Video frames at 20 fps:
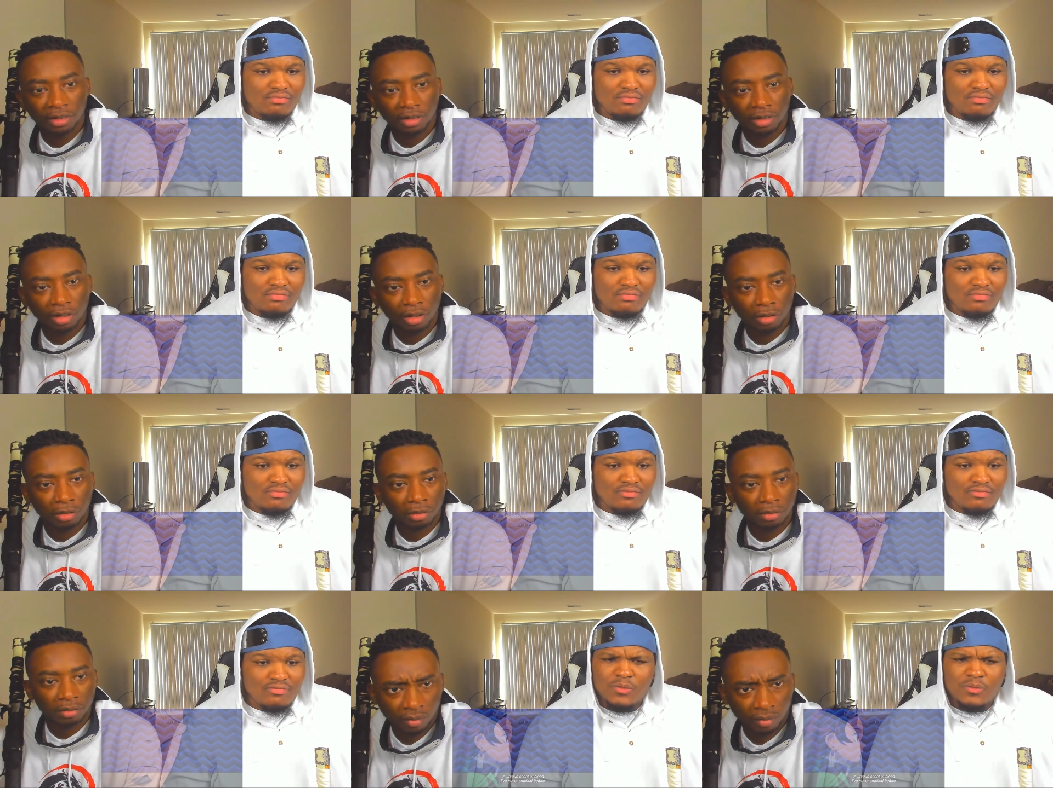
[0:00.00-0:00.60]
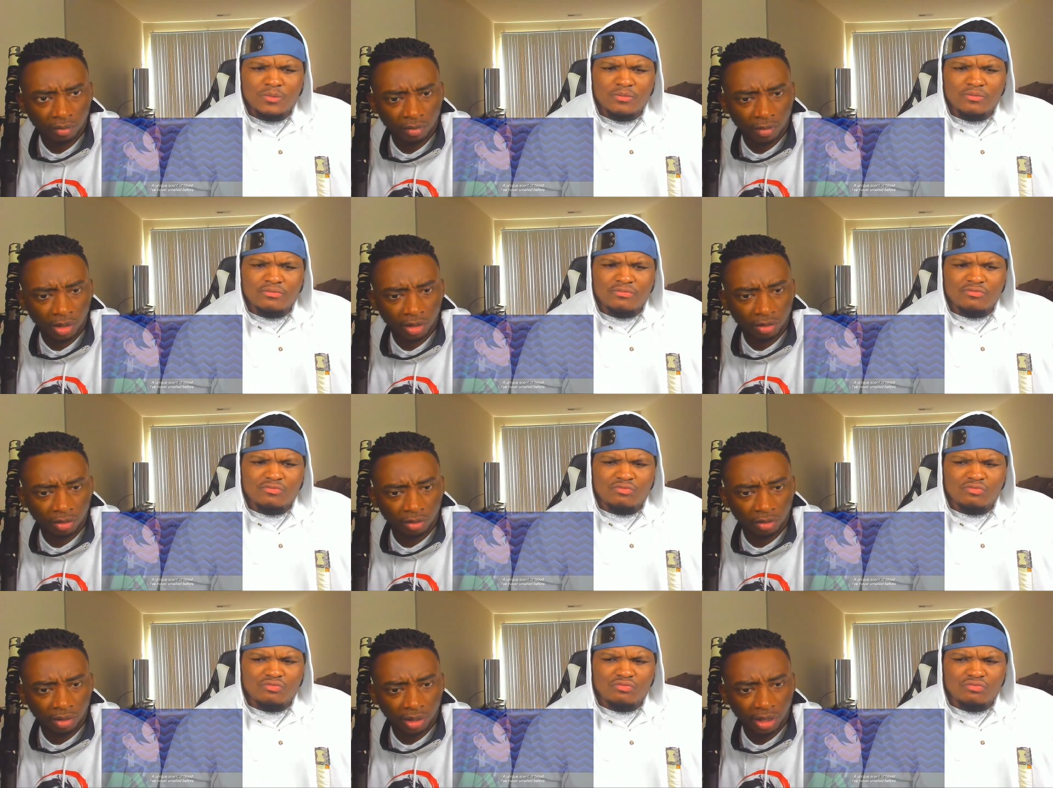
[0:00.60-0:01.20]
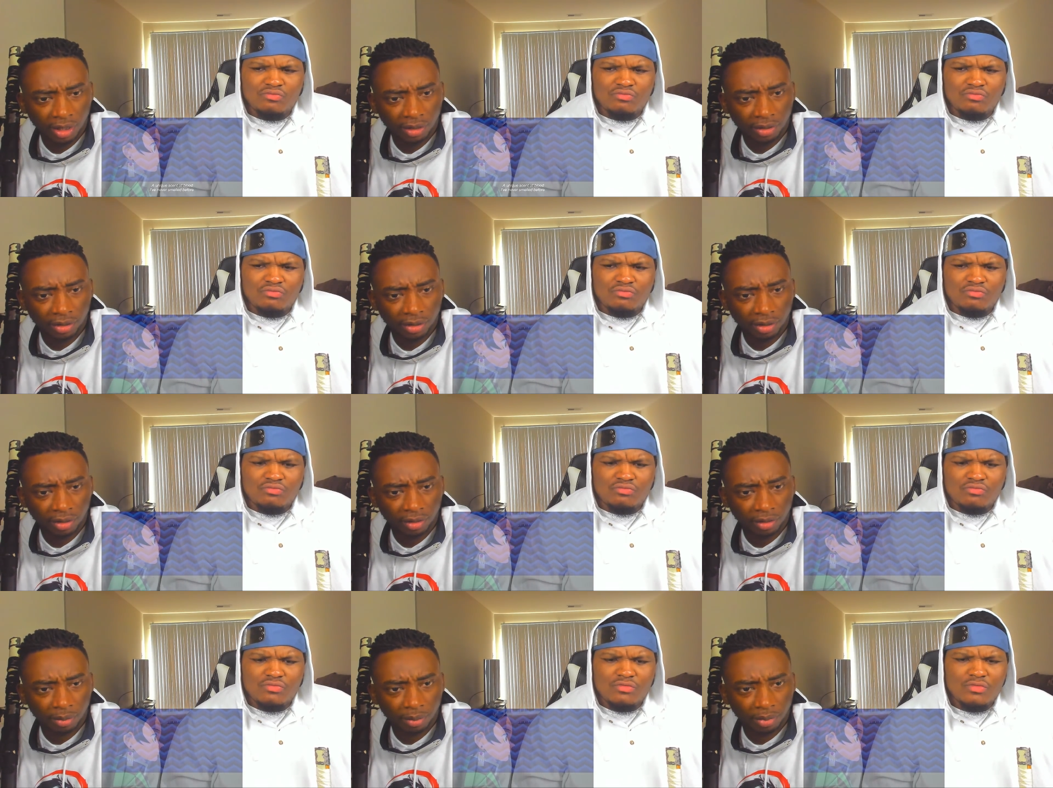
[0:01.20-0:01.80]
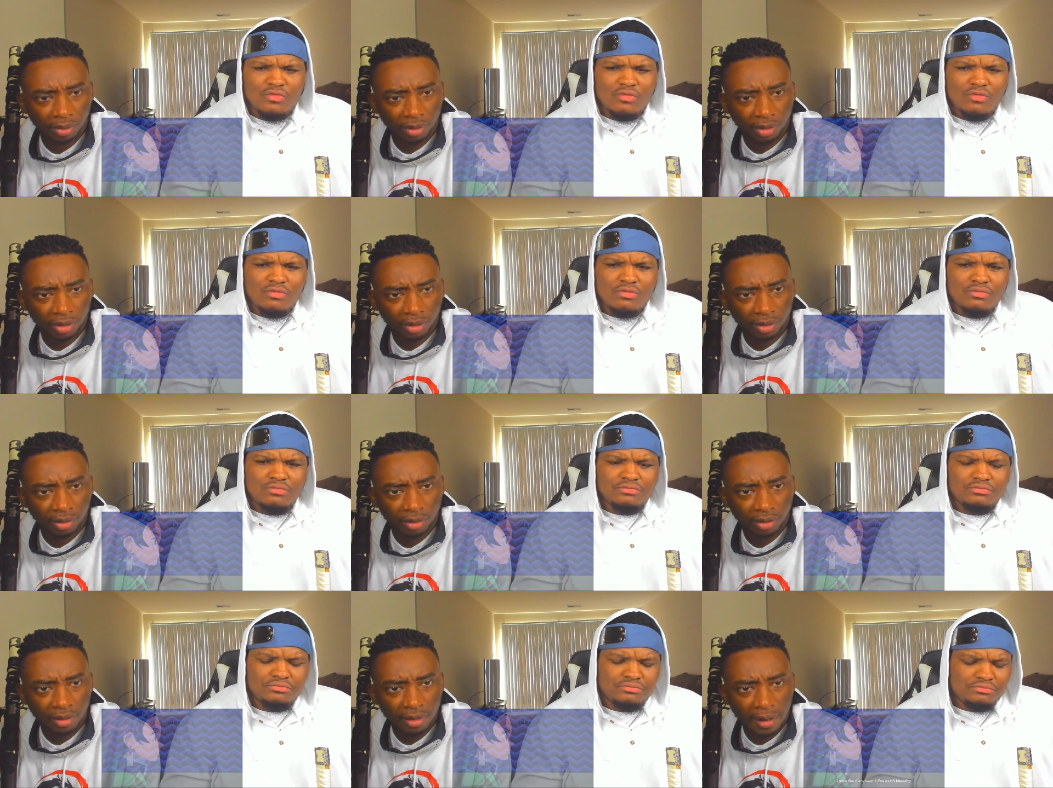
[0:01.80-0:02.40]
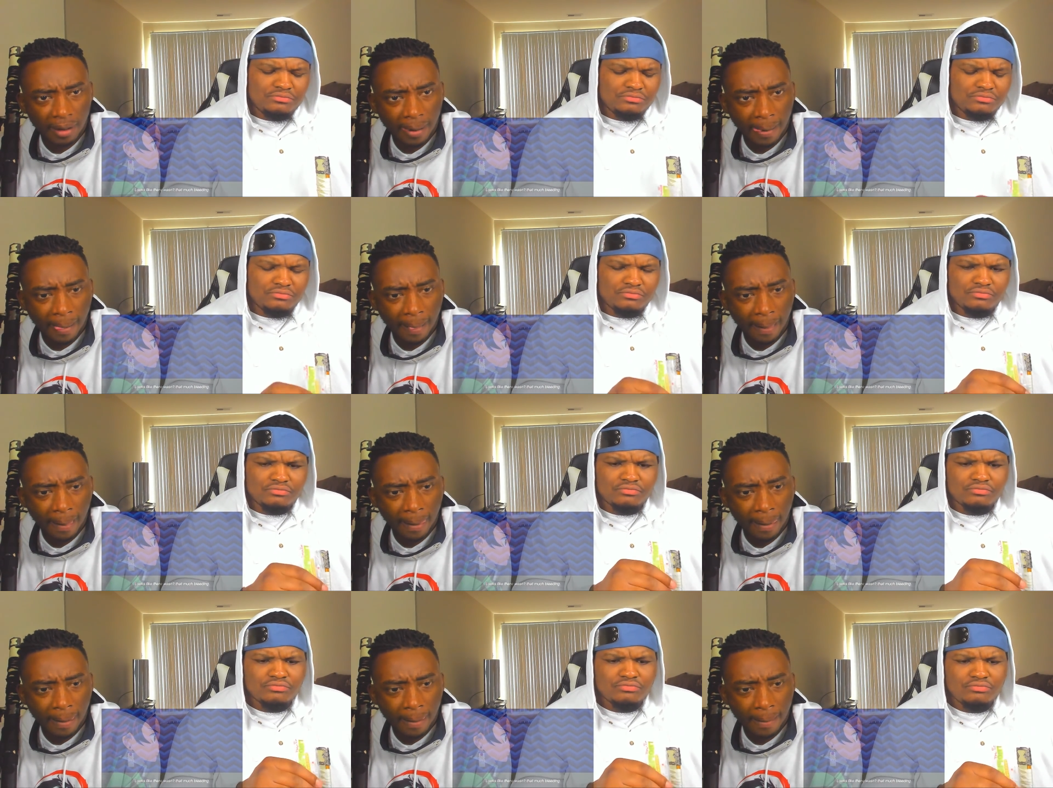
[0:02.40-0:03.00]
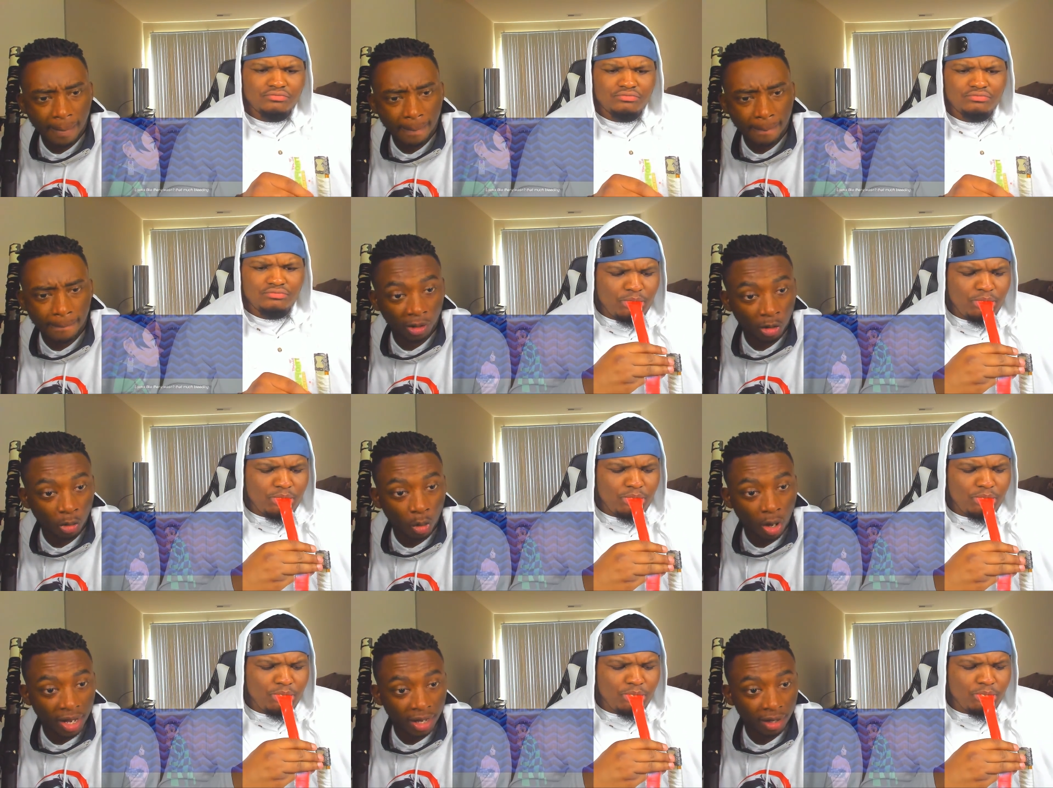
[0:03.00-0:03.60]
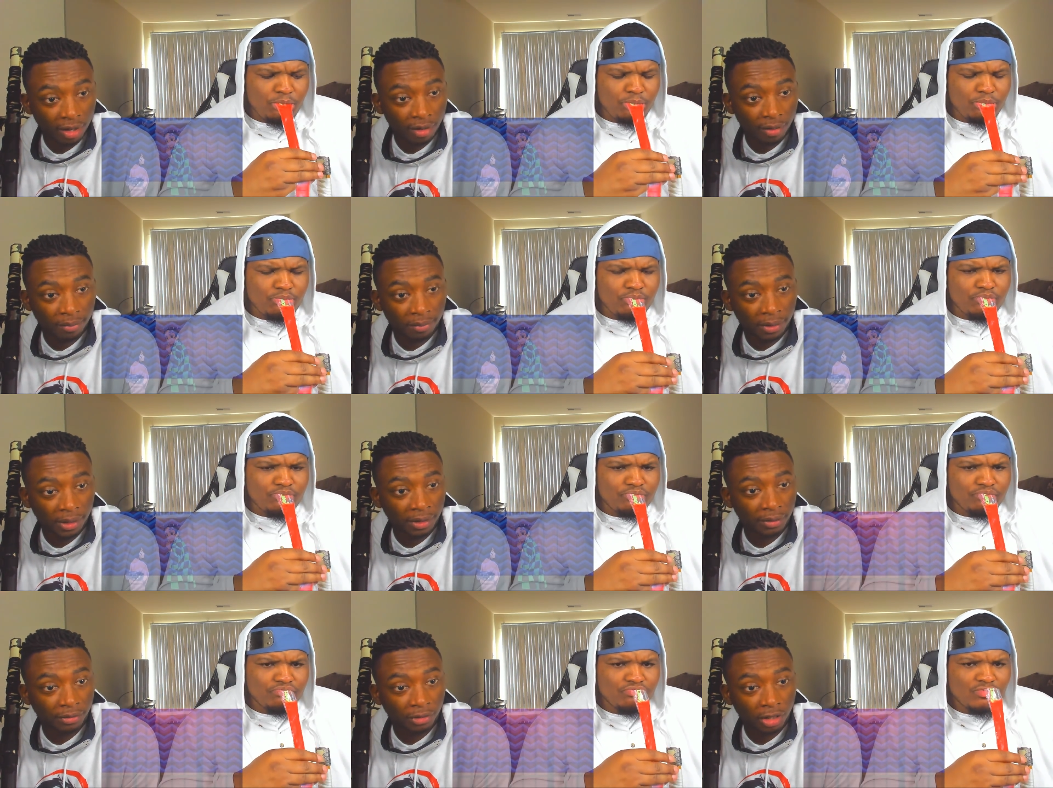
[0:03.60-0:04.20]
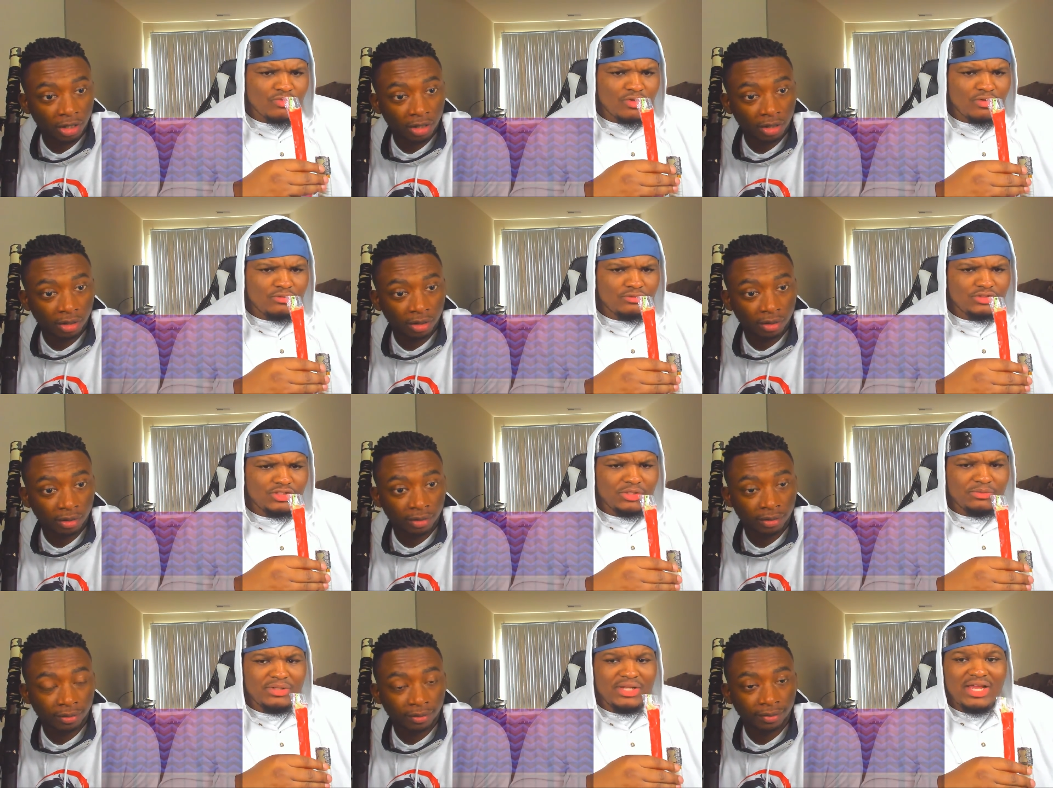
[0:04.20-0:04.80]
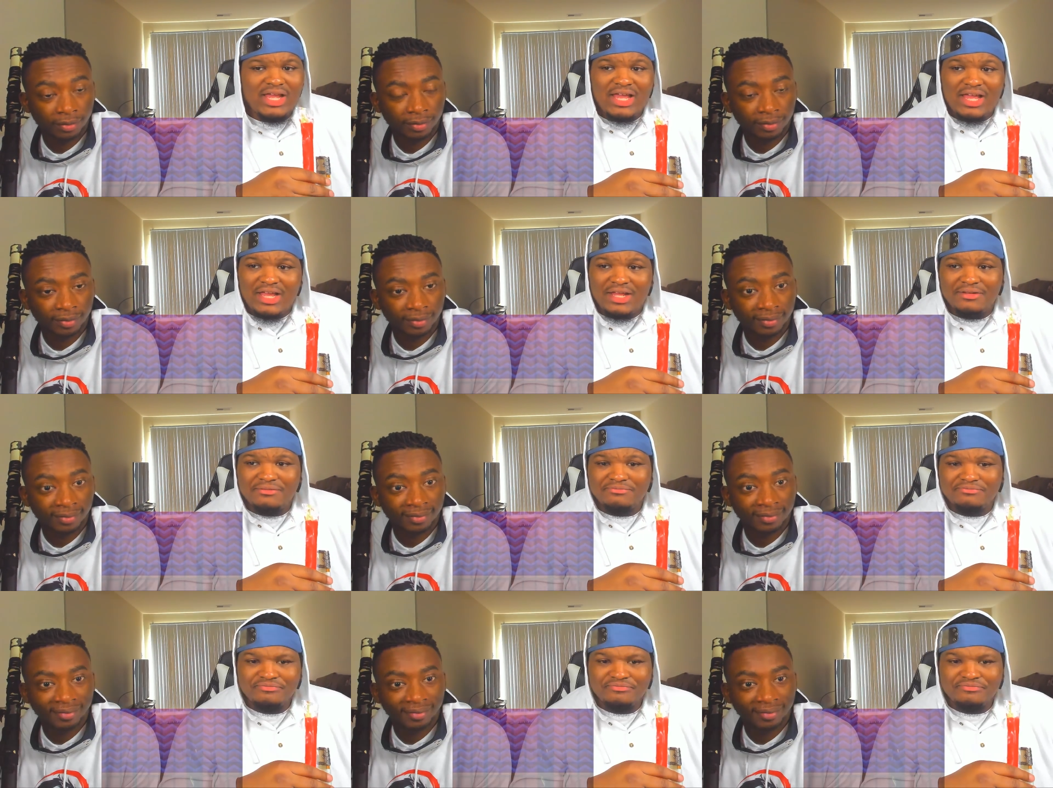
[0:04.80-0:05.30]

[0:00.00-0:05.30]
Speaker 1: to go. Unique scent of blood. Quiet, motherfucker.
Speaker 2: She be like, huh?